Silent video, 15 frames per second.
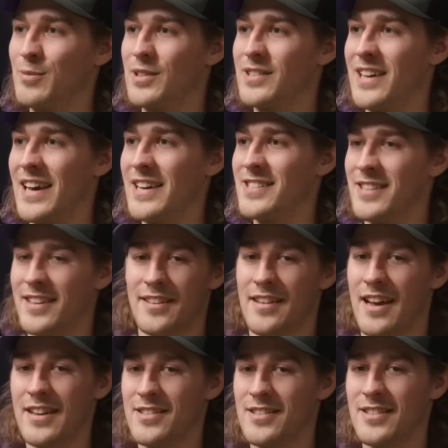and we'll test it, and
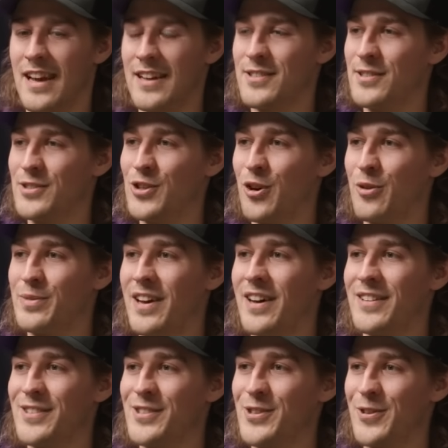that's the job
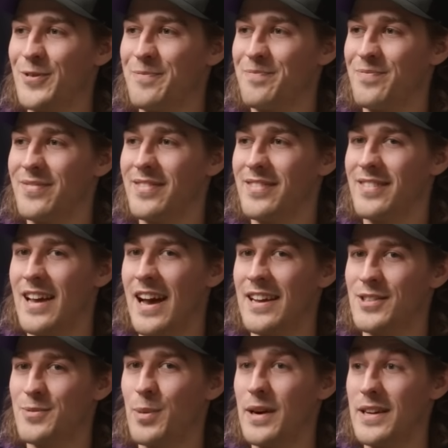done. So
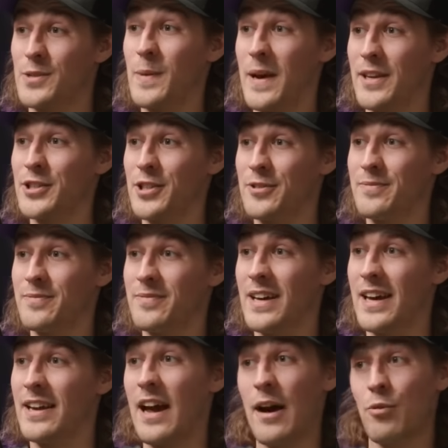that's pretty special,
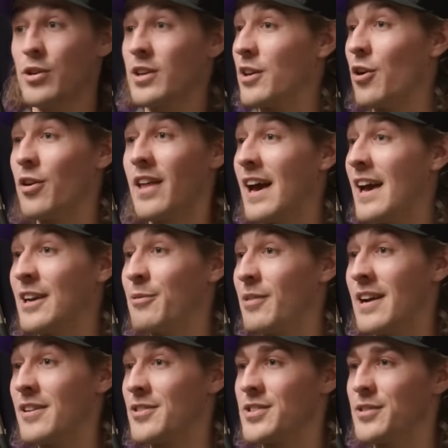and I wouldn't have got that
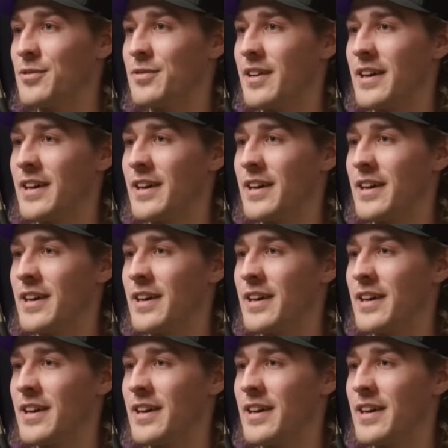anywhere else. I don't